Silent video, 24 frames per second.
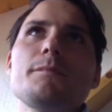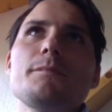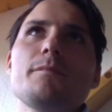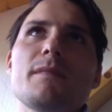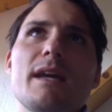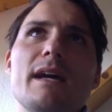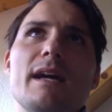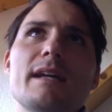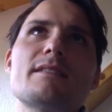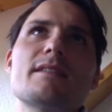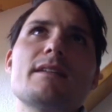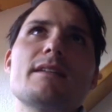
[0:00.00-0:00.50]

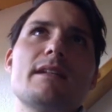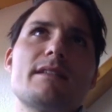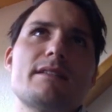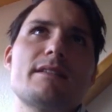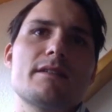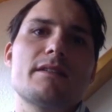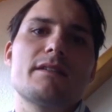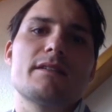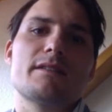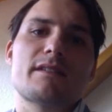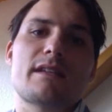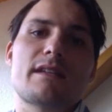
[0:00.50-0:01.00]
it's
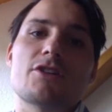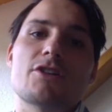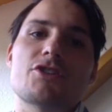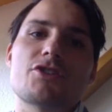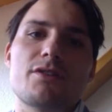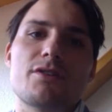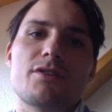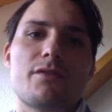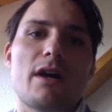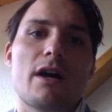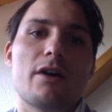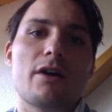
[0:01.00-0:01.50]
a
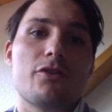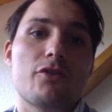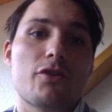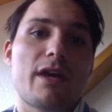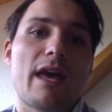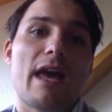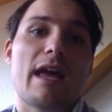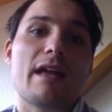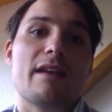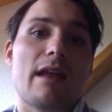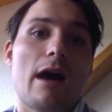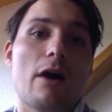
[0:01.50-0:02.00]
discussion around,
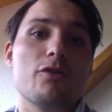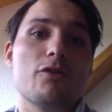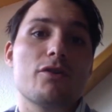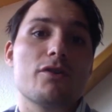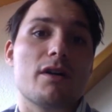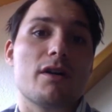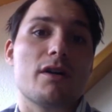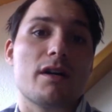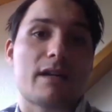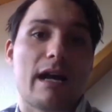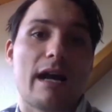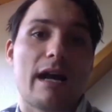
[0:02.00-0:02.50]
okay, now you
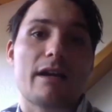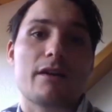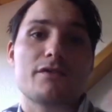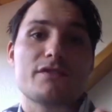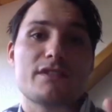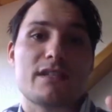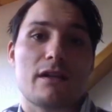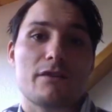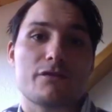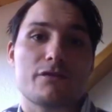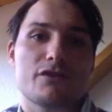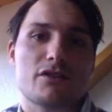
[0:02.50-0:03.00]
are kind of
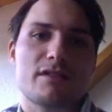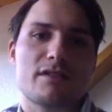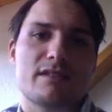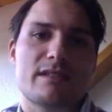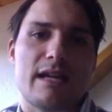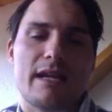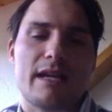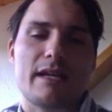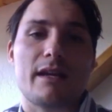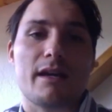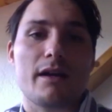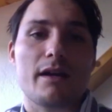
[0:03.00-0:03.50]

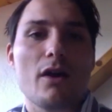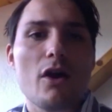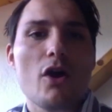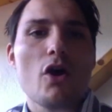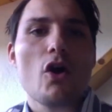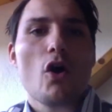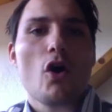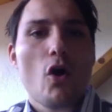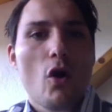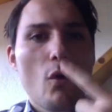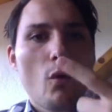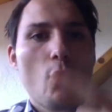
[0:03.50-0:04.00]
self-sustaining.
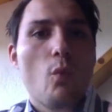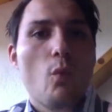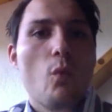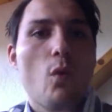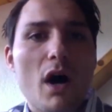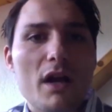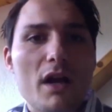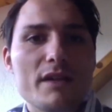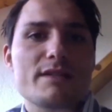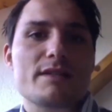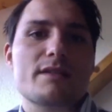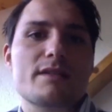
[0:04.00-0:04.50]

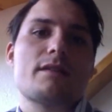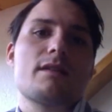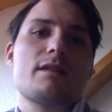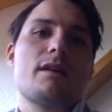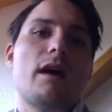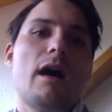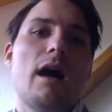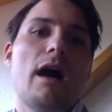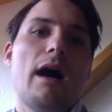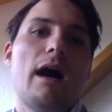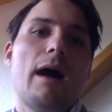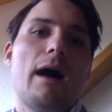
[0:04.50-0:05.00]
What
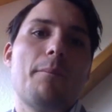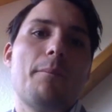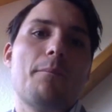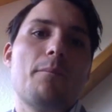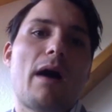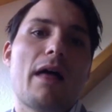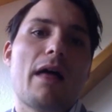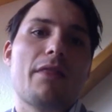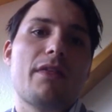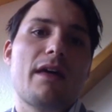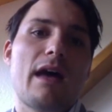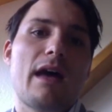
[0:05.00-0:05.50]

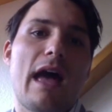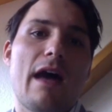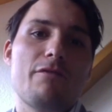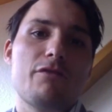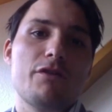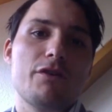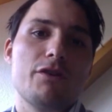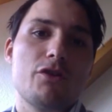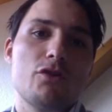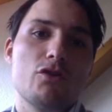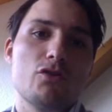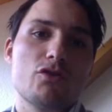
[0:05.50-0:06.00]
other
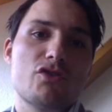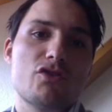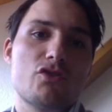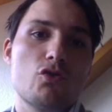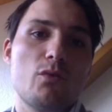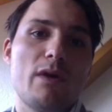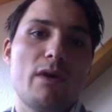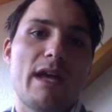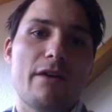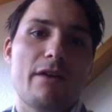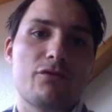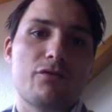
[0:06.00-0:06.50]
avenues do
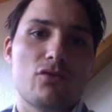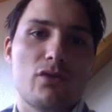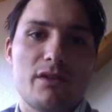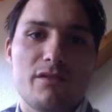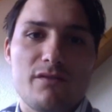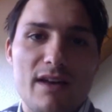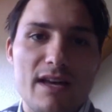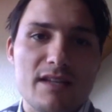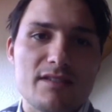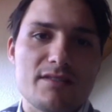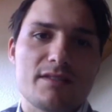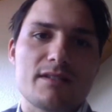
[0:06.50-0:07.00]
we have to
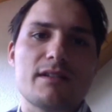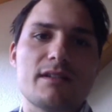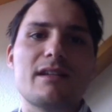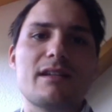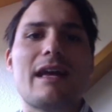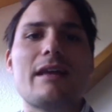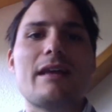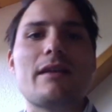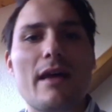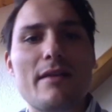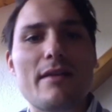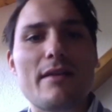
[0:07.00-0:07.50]
invest in?
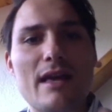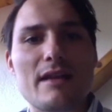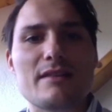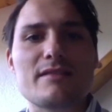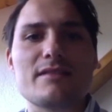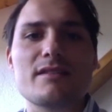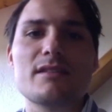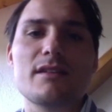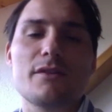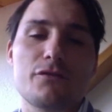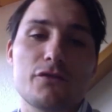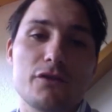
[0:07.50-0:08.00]
And
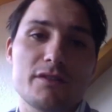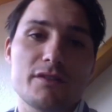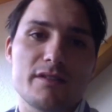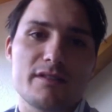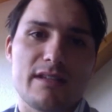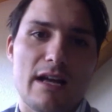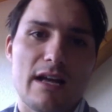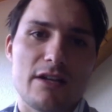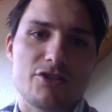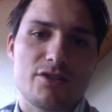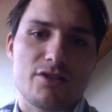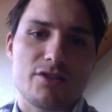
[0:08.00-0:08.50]
that's a different
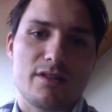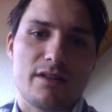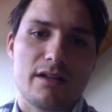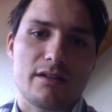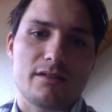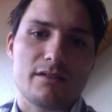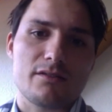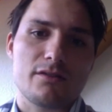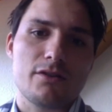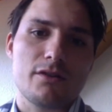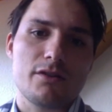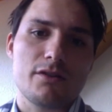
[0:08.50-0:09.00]
discussion
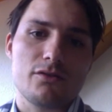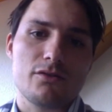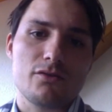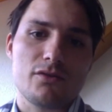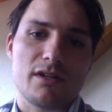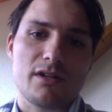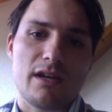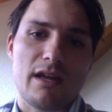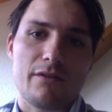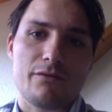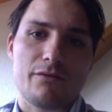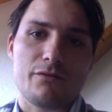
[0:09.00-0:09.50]
than you
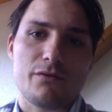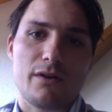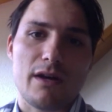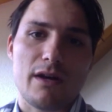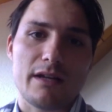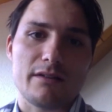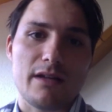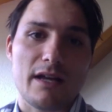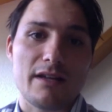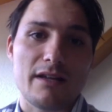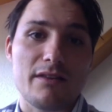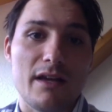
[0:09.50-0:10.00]
can have.
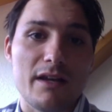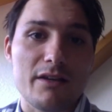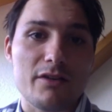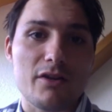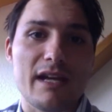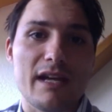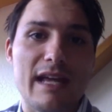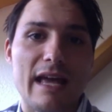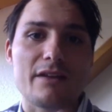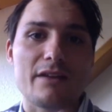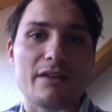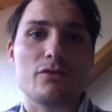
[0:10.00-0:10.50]
And then
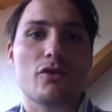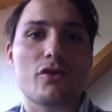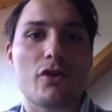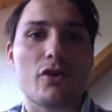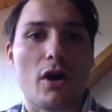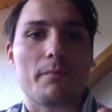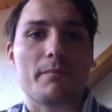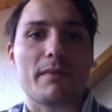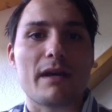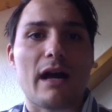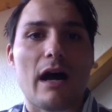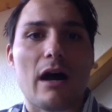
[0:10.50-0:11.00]
again, you're
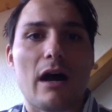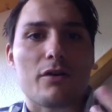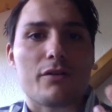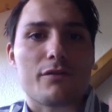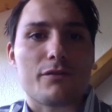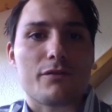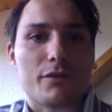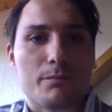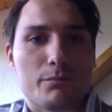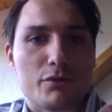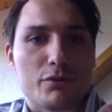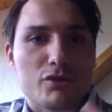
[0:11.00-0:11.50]
coming out of
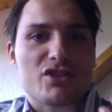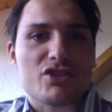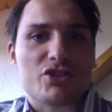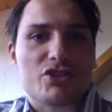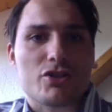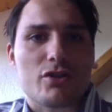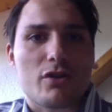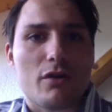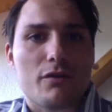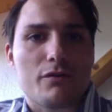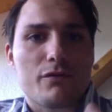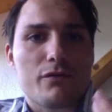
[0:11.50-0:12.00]
a
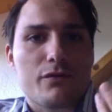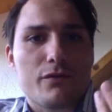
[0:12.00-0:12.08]
position of,